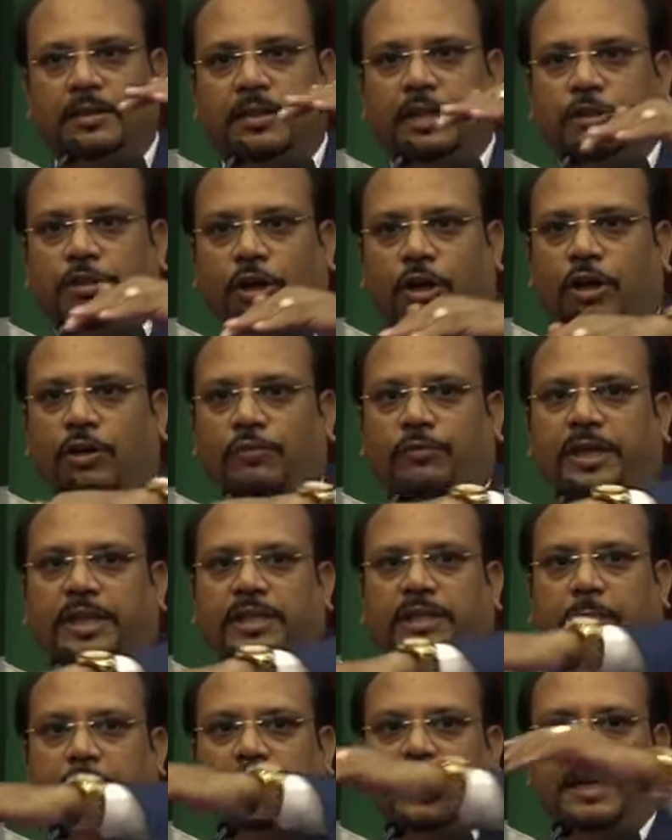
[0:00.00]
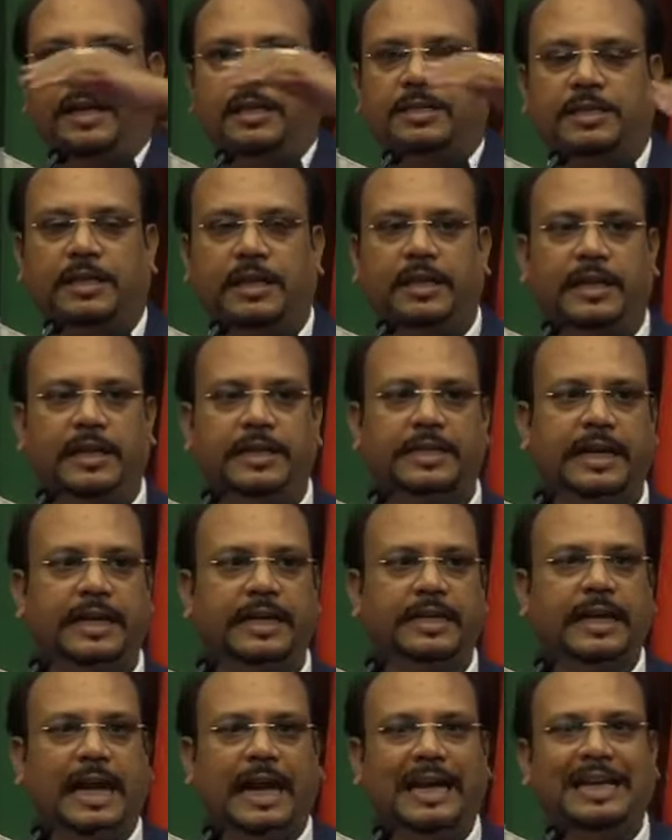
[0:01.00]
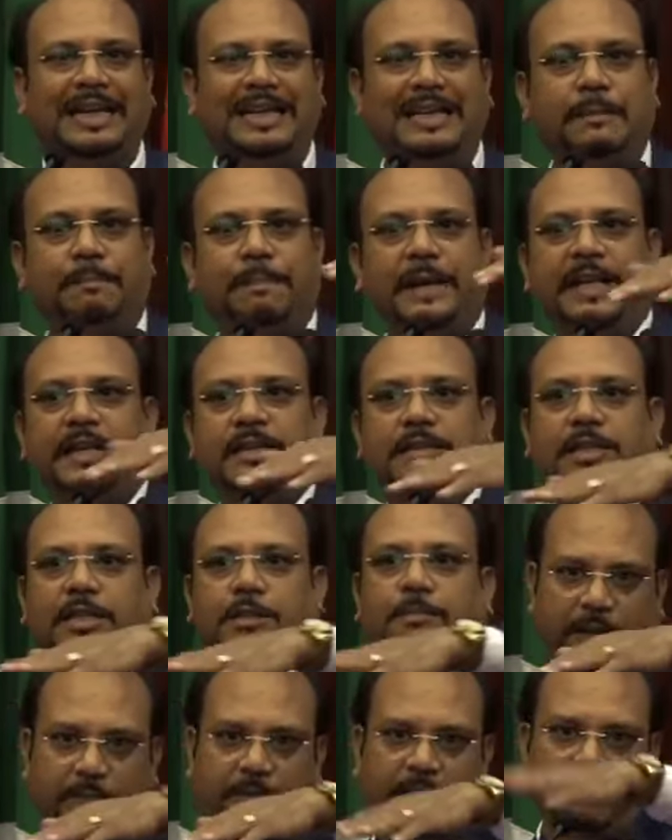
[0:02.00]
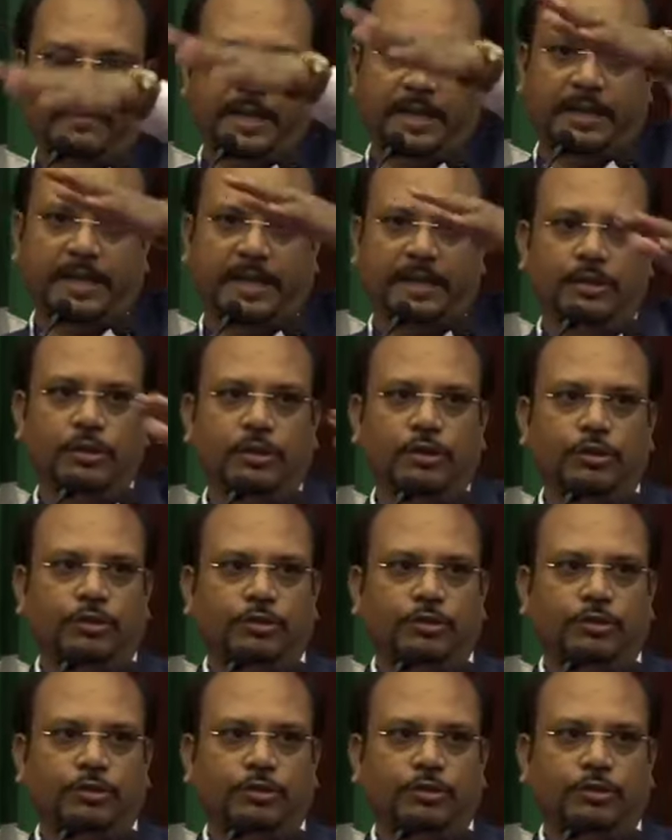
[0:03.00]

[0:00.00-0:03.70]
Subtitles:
dissolves with the blood, it can directly penetrate the blood-brain barrier.